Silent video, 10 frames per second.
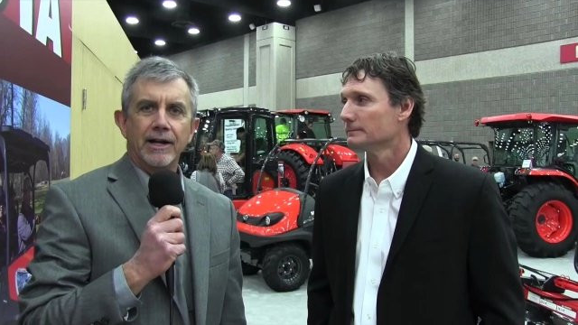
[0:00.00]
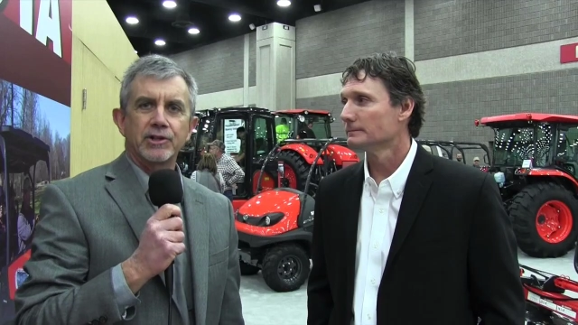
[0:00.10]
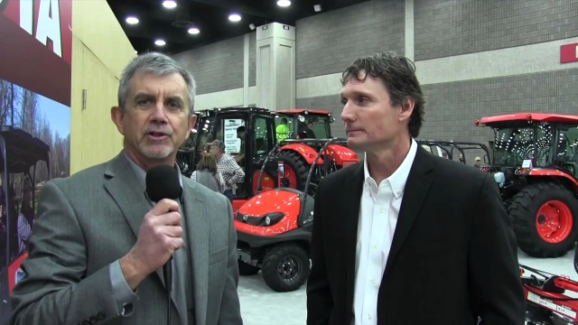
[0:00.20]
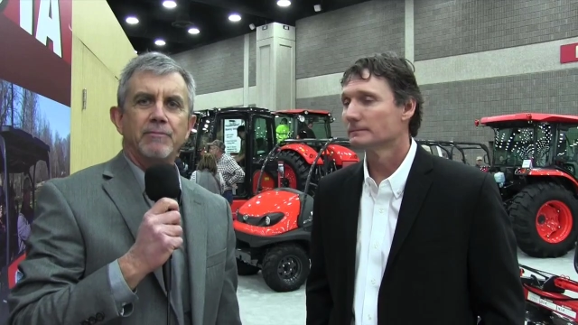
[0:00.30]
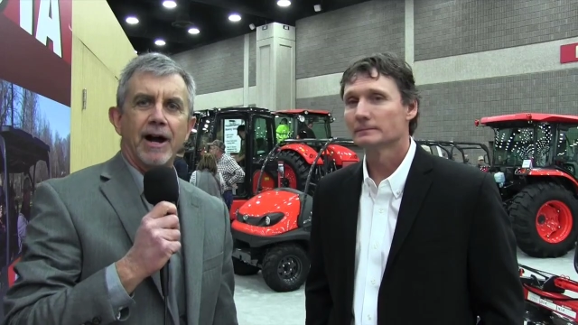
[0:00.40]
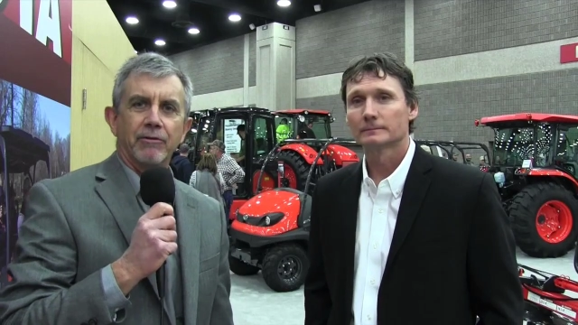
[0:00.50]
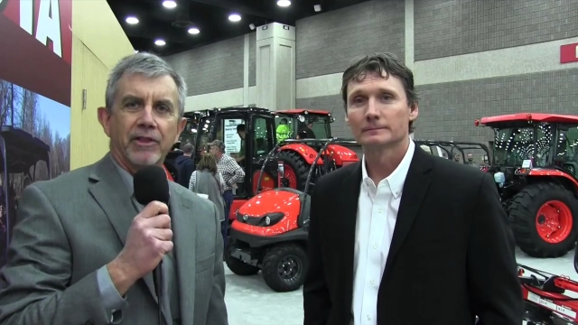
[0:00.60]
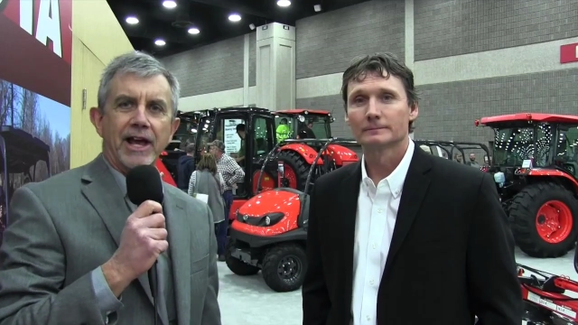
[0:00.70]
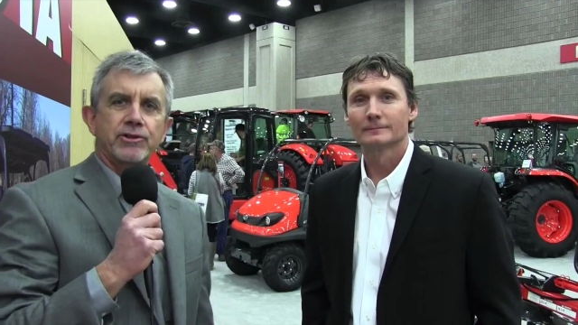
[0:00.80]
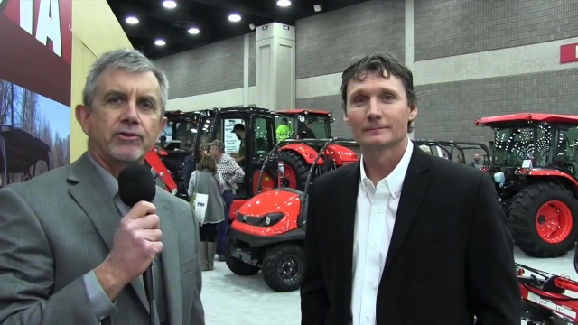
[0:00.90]
Speaker 1: Hey, this is
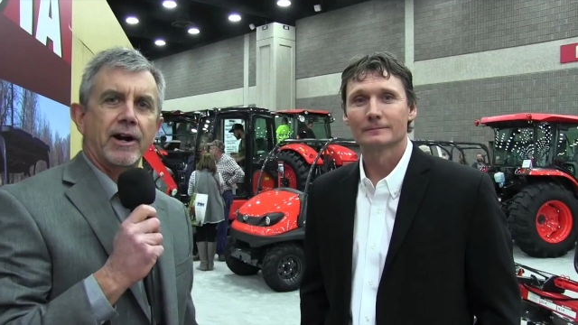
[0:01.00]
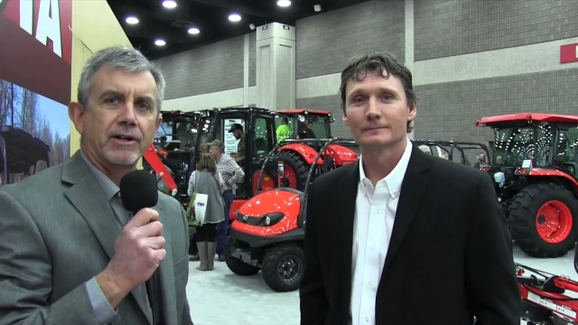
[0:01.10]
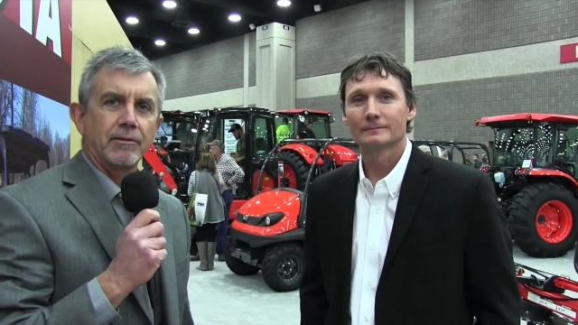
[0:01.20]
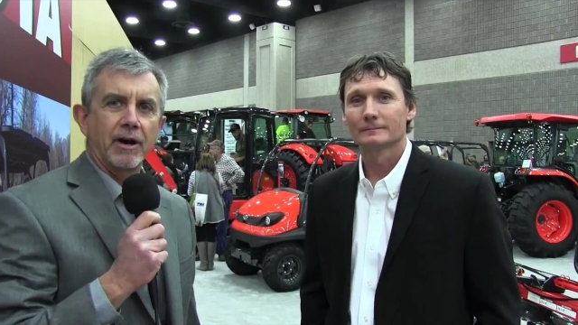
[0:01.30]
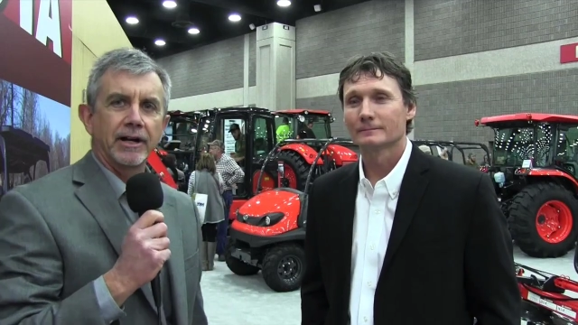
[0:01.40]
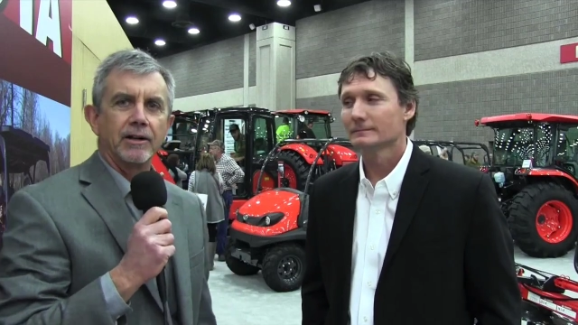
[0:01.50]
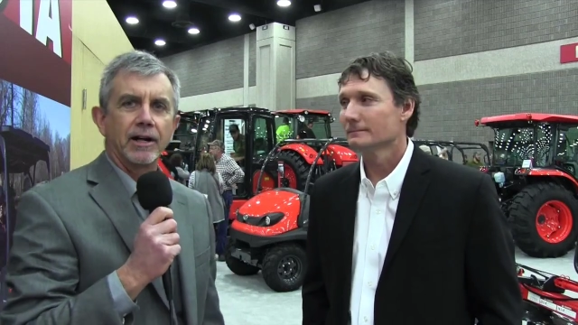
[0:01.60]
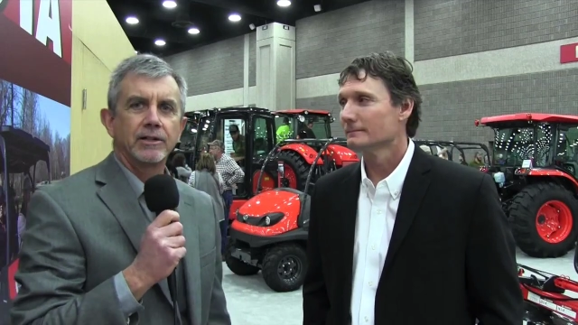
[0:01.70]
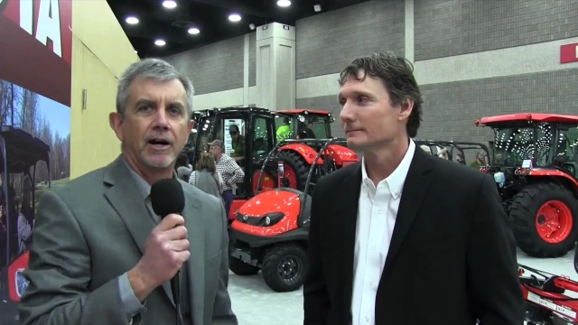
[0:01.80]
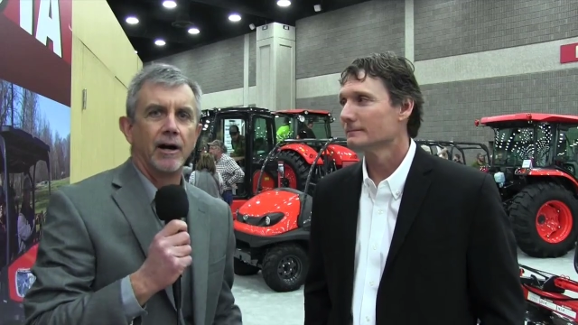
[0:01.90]
Mike with
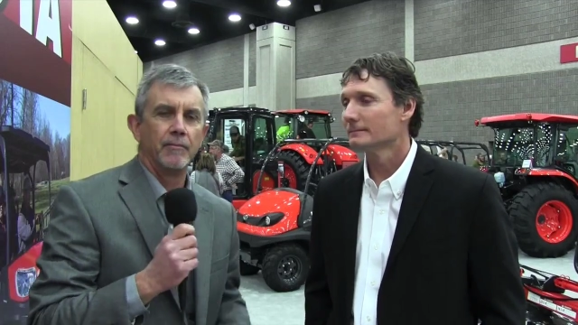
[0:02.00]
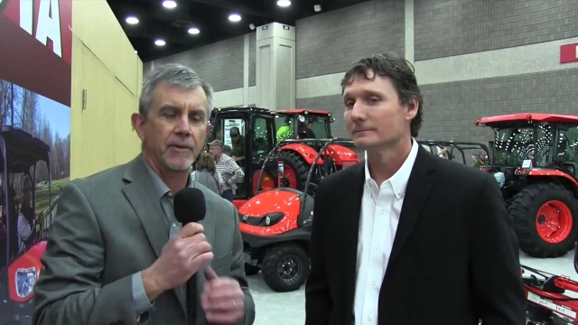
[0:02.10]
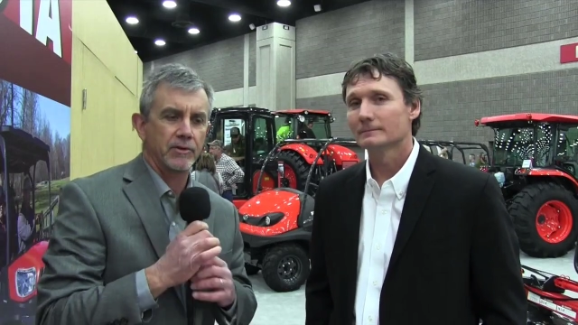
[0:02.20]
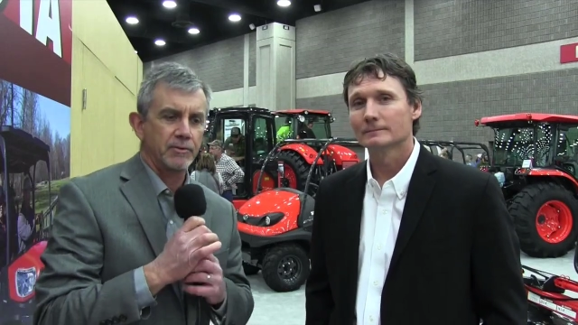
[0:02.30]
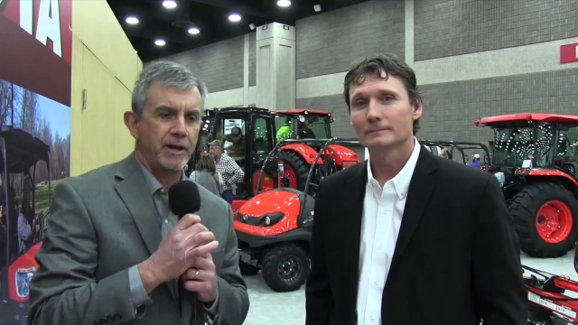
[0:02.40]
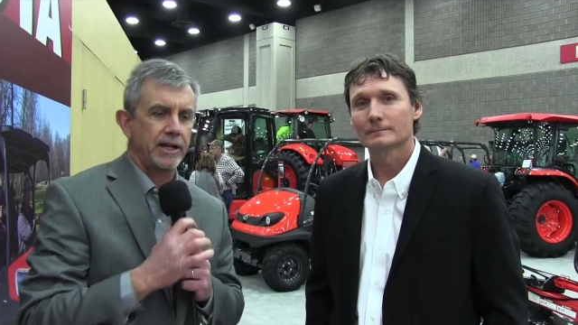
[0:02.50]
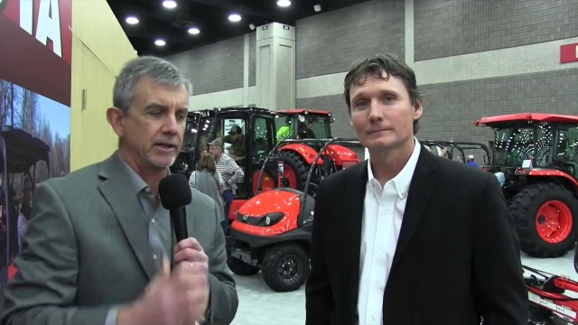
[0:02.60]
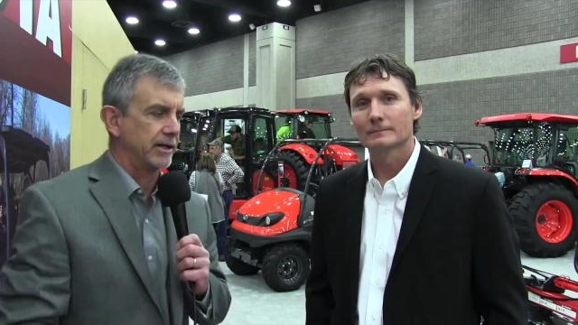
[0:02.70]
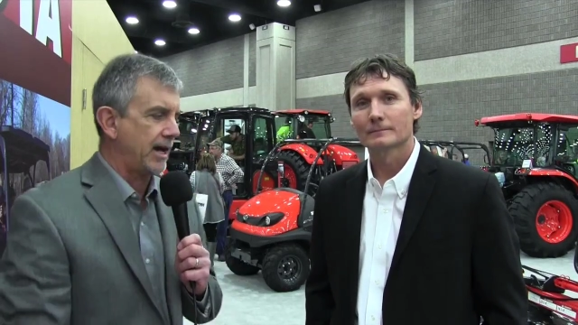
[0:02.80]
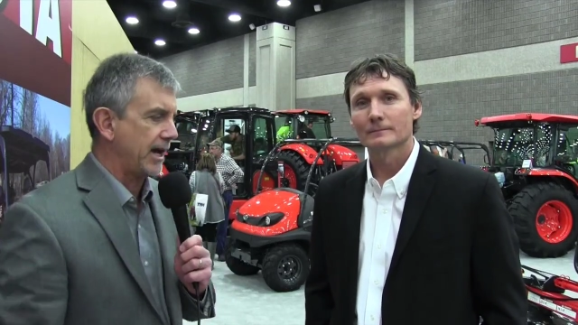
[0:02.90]
AskTractorMike.com. I'm
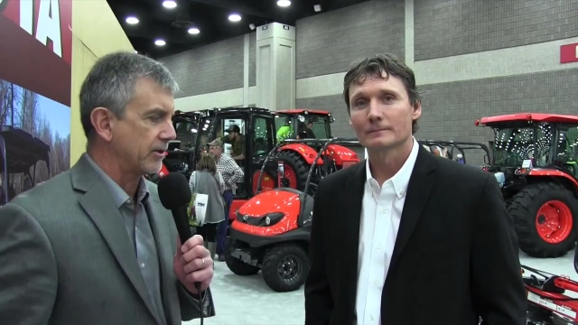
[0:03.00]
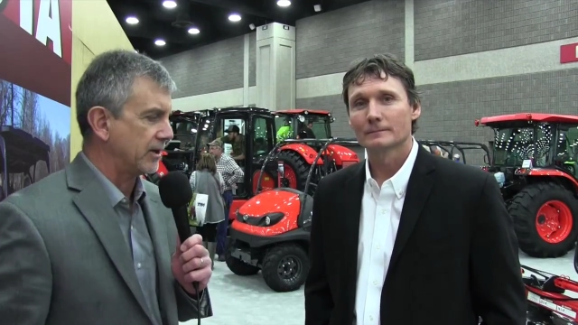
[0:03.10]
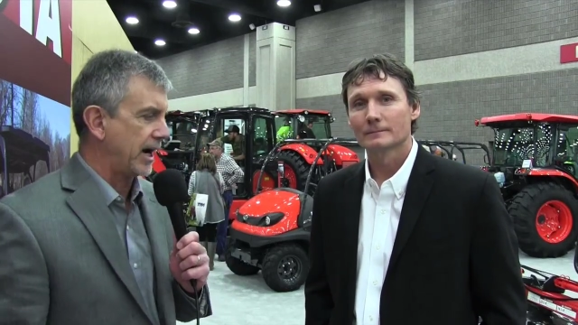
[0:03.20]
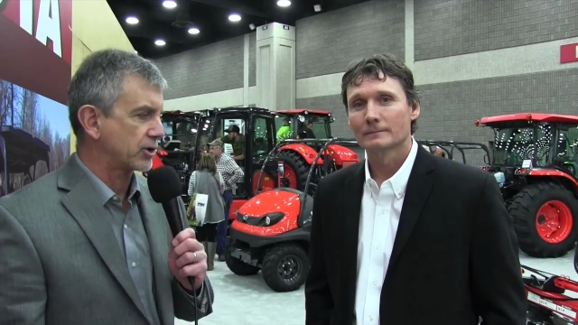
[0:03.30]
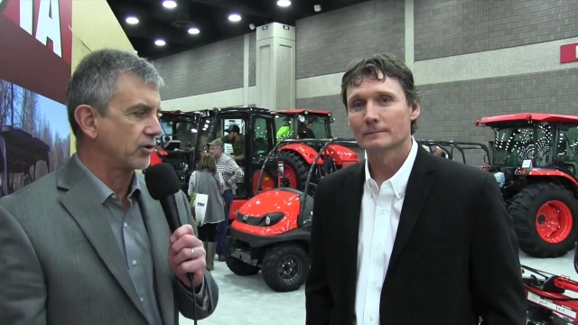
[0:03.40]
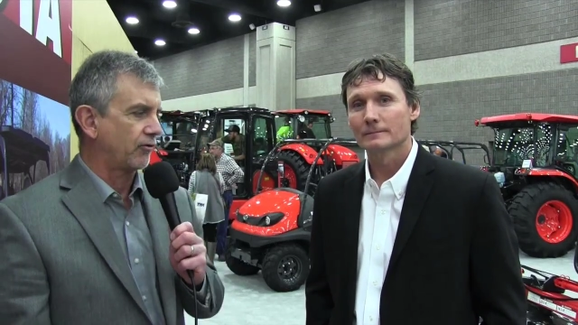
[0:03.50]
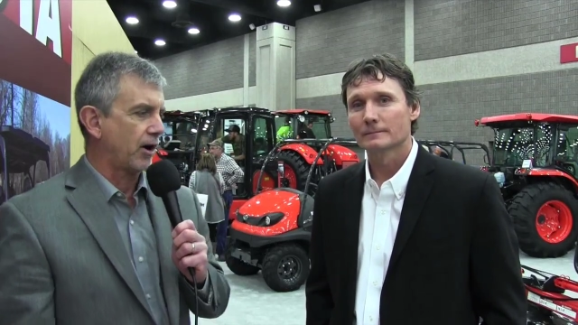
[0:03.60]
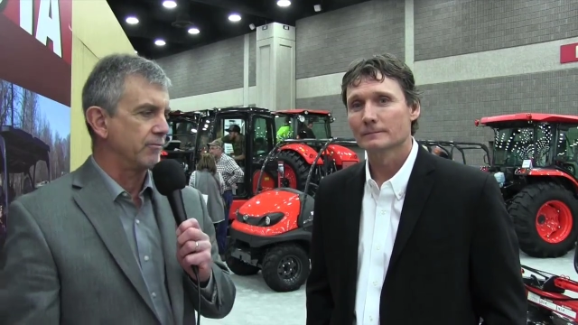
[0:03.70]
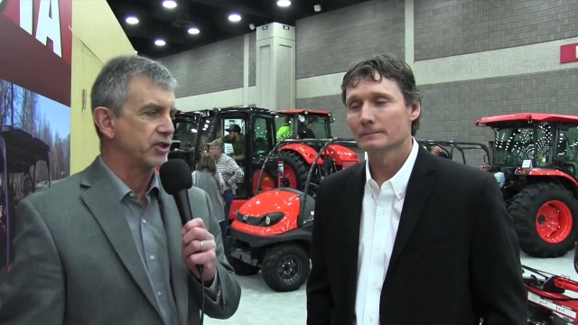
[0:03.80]
speaking today at the National Farm